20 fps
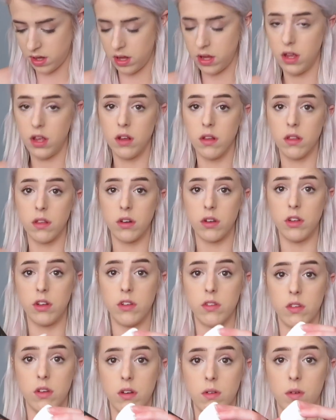you're literally
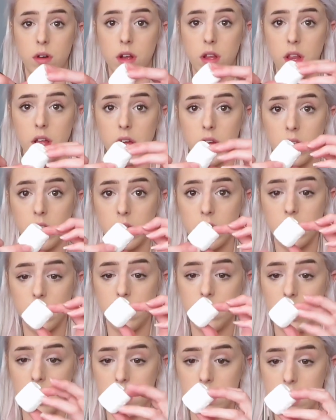just gonna wanna like
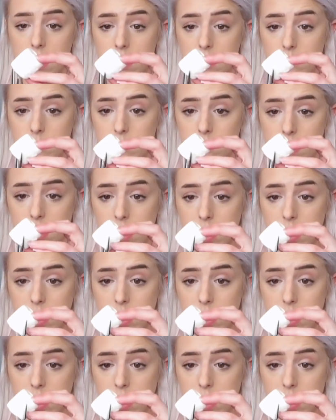cut them